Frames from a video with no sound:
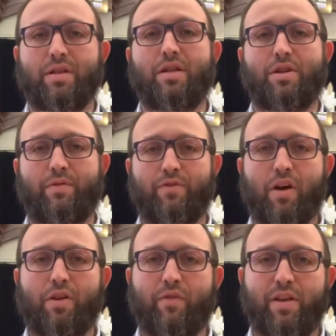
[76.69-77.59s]
So if you've
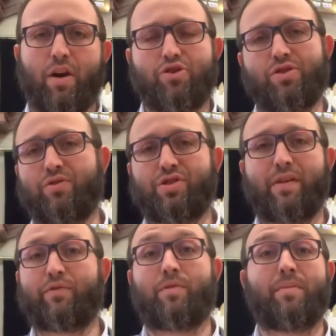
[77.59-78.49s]
flown over the ocean, you've
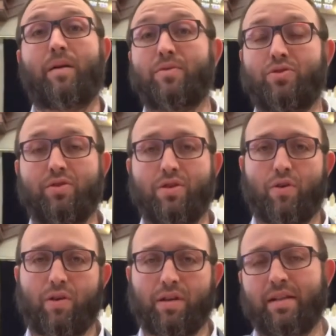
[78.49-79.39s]
traveled from Melbourne to New
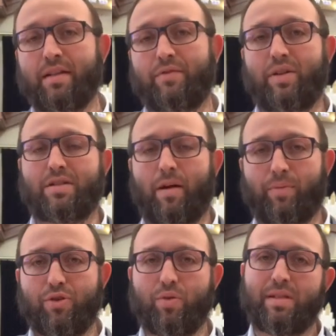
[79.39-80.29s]
York, for example,
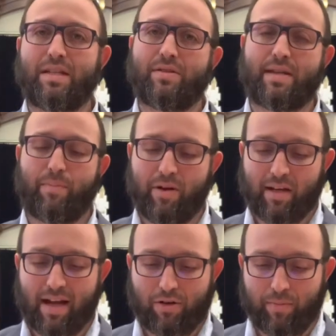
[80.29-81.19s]
you would need to say Birkat
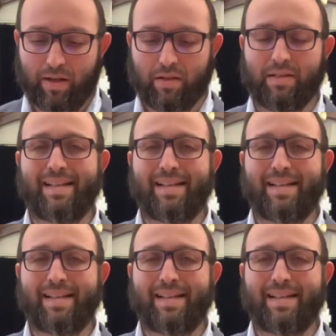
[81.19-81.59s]
HaGomel.